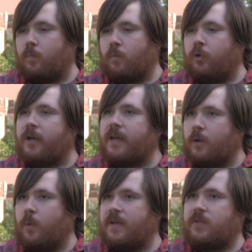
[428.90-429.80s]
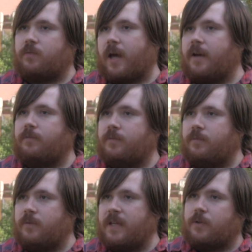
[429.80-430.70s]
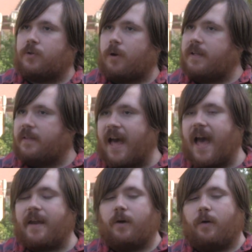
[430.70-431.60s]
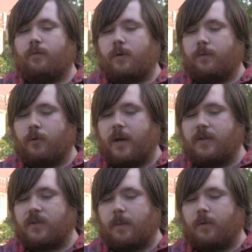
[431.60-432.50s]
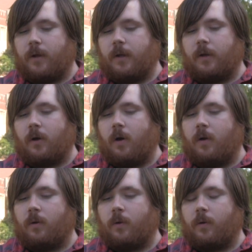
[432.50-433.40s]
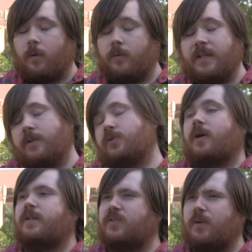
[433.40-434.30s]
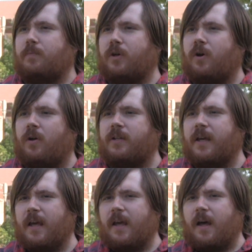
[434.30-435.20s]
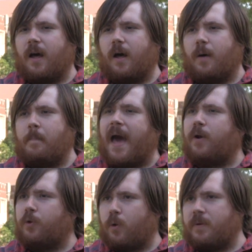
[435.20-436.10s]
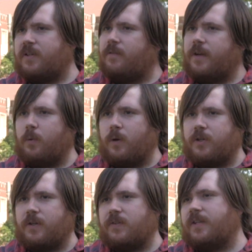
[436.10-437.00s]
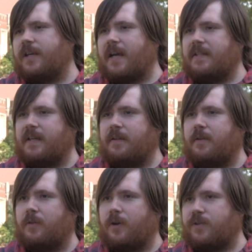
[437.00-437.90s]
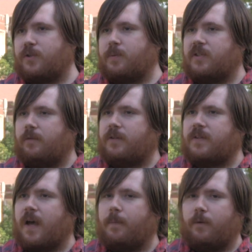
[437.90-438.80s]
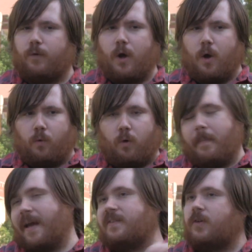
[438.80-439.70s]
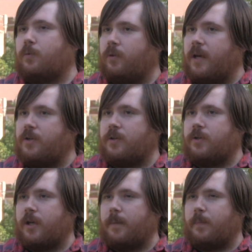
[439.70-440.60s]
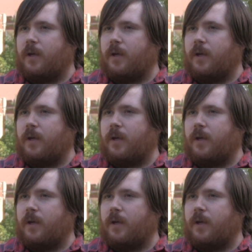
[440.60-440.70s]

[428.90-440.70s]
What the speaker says: we're looking at ways of kind of deconstructing that, of creating something called, or deconstructing something called a matonormativity, which is the idea that there is a specific type of romantic relationship